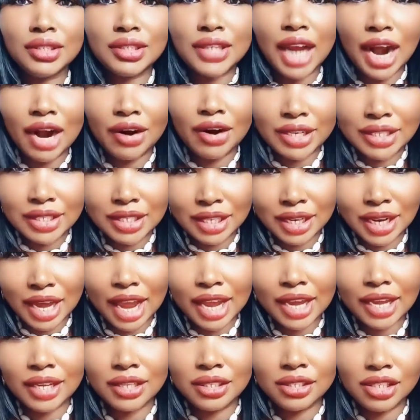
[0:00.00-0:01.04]
charity,
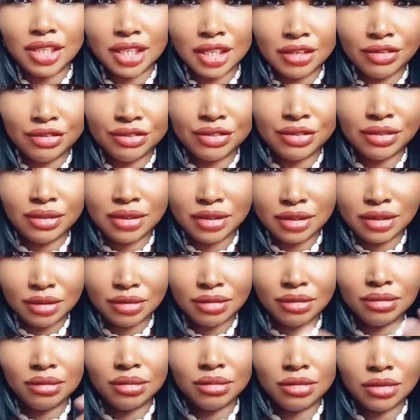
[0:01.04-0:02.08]
like give
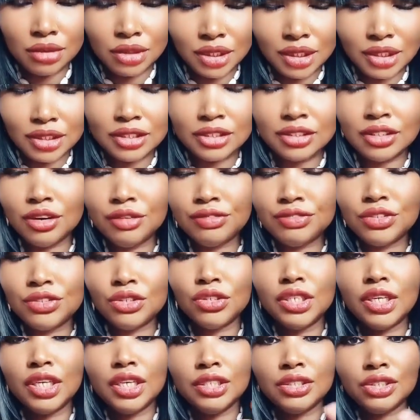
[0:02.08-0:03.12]
stuff
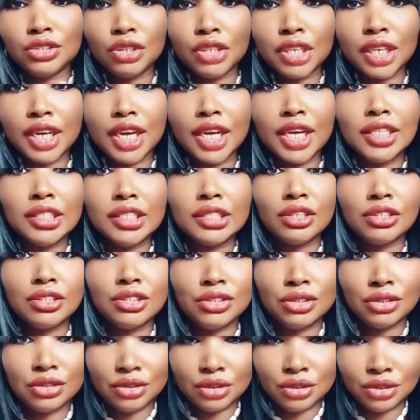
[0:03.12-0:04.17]
to the kids
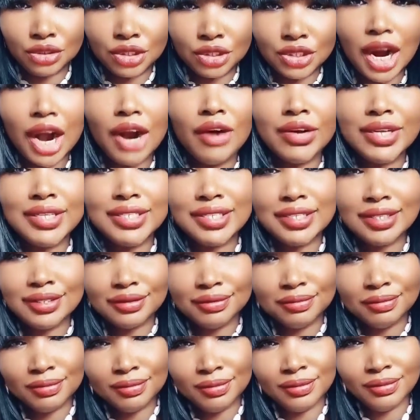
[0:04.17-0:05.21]
or to charity.
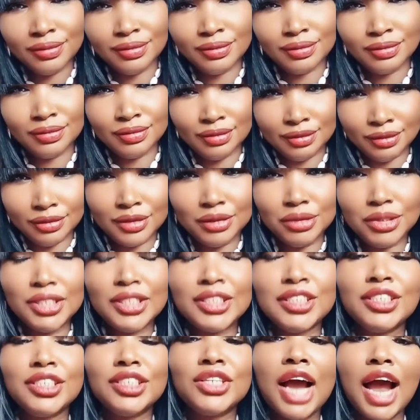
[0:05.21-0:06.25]

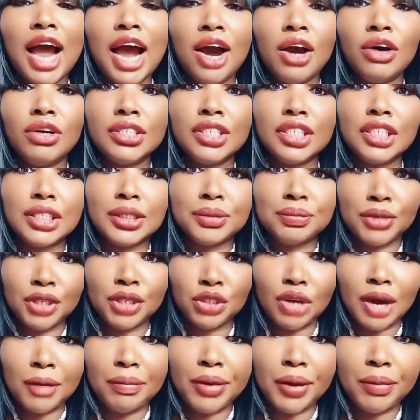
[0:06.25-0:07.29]
This is how the
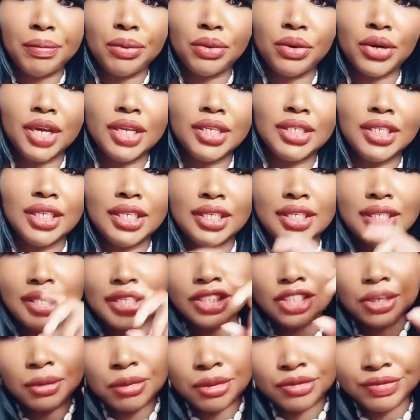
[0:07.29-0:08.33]
spiritual people in the
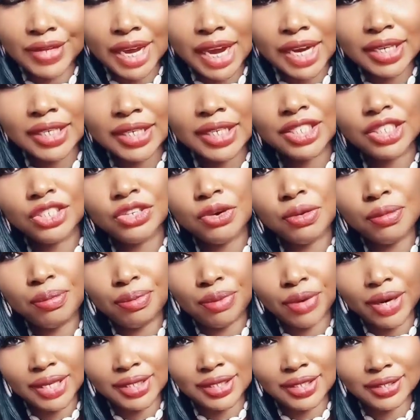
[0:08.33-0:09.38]
kingdom of darkness, they
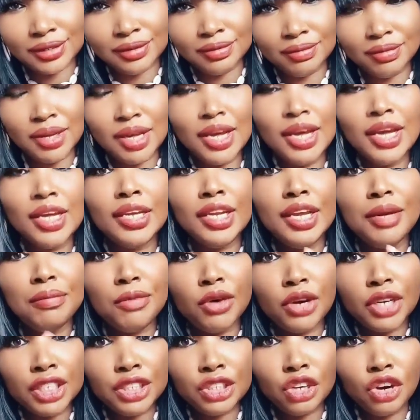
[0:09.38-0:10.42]
operate. They
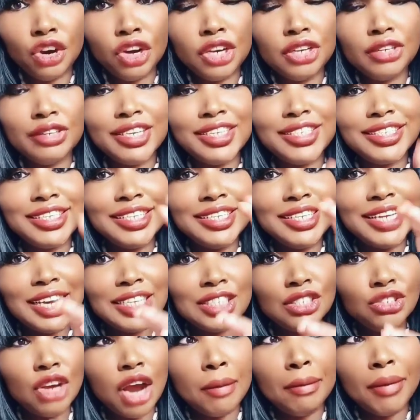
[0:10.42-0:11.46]
monitor you. They see
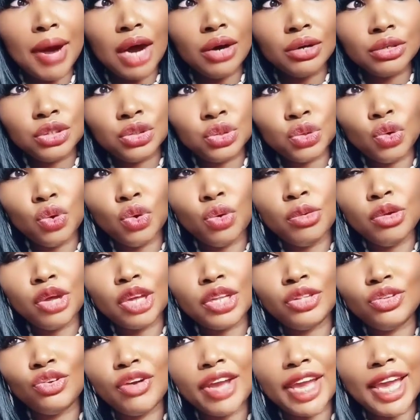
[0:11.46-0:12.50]
that you're about to
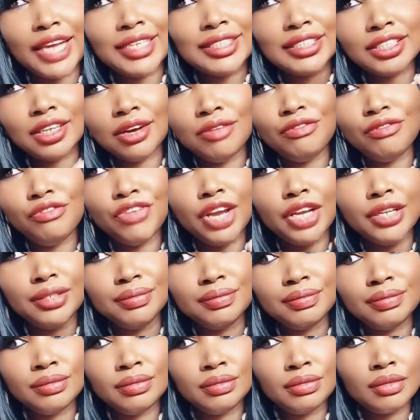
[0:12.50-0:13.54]
get
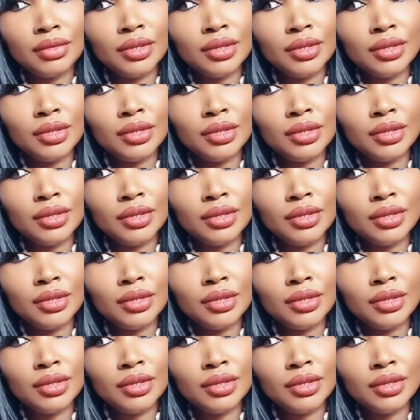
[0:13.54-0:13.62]
something.